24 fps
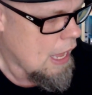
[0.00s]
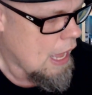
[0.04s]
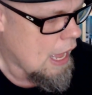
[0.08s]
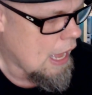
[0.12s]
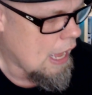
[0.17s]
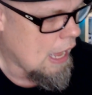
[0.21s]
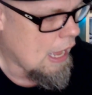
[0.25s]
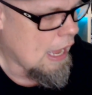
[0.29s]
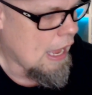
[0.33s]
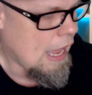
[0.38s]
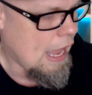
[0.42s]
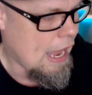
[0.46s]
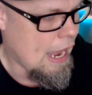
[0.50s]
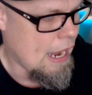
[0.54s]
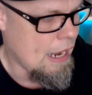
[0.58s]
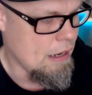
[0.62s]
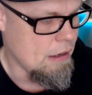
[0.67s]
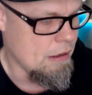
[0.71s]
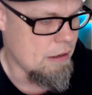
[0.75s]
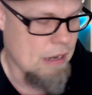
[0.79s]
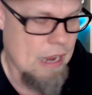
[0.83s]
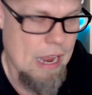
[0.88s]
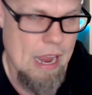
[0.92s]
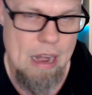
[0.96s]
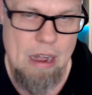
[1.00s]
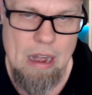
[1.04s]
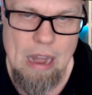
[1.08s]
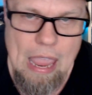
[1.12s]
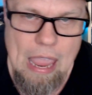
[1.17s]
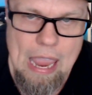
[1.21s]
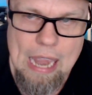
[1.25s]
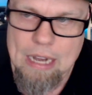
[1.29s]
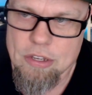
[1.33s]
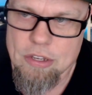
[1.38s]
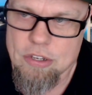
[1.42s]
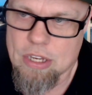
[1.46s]
And
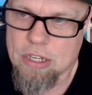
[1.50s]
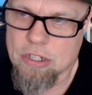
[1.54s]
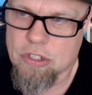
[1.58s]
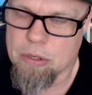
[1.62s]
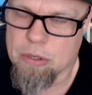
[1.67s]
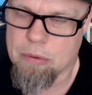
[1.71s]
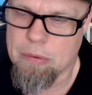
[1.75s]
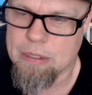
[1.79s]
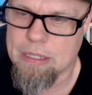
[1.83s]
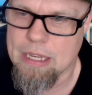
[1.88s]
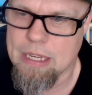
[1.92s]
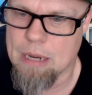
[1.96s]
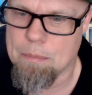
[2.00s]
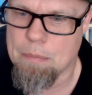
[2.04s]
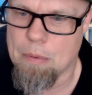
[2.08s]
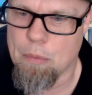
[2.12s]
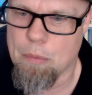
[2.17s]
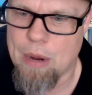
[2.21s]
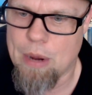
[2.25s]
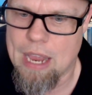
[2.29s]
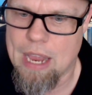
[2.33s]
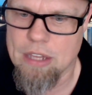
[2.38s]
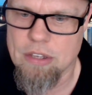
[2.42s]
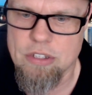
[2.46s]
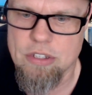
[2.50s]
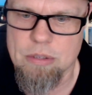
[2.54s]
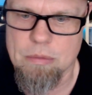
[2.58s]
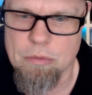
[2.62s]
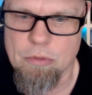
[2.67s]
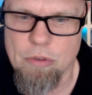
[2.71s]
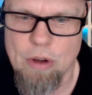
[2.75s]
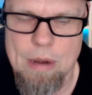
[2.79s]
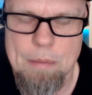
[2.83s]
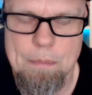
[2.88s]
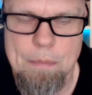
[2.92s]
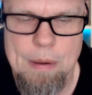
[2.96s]
essentially we did, but we had some
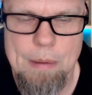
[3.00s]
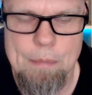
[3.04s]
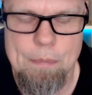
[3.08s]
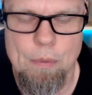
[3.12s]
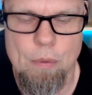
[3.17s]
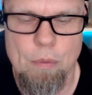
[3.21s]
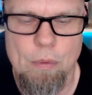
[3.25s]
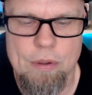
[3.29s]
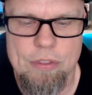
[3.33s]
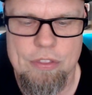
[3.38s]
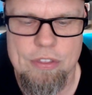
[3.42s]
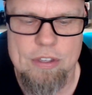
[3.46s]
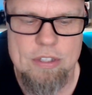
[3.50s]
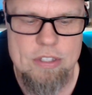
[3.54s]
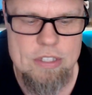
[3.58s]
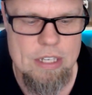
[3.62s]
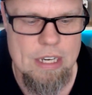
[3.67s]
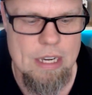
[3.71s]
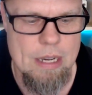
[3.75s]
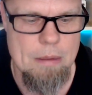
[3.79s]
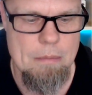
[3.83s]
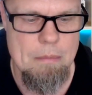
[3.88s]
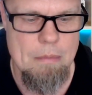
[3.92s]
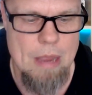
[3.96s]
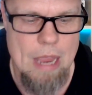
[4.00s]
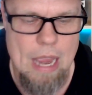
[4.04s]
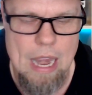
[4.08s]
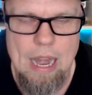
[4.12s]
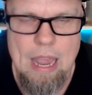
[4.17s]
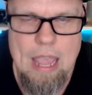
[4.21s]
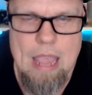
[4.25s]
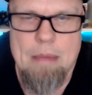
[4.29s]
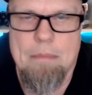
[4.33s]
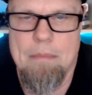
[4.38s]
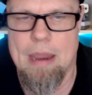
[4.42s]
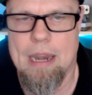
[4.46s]
great people with us, and
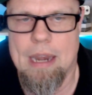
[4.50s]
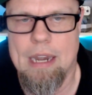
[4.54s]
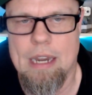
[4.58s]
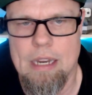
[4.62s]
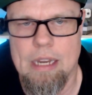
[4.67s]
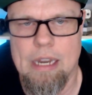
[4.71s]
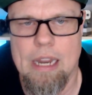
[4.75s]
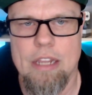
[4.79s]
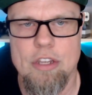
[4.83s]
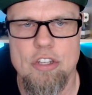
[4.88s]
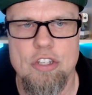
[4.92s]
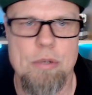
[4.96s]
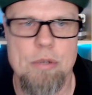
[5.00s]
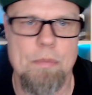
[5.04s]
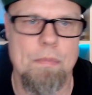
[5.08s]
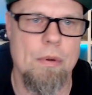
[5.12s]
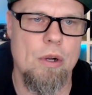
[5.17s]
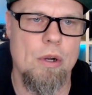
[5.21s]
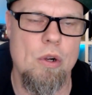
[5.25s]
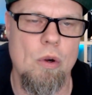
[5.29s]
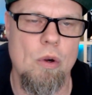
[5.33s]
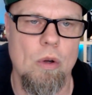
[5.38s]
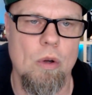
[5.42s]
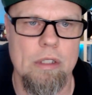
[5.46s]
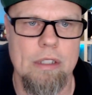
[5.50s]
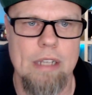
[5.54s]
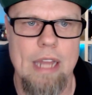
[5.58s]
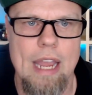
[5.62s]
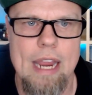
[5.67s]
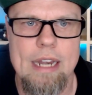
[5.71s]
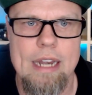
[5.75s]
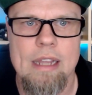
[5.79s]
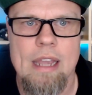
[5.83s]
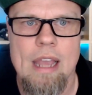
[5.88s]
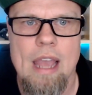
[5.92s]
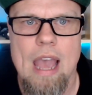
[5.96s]
it made it a super cool
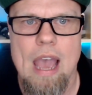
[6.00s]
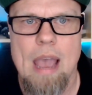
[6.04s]
night.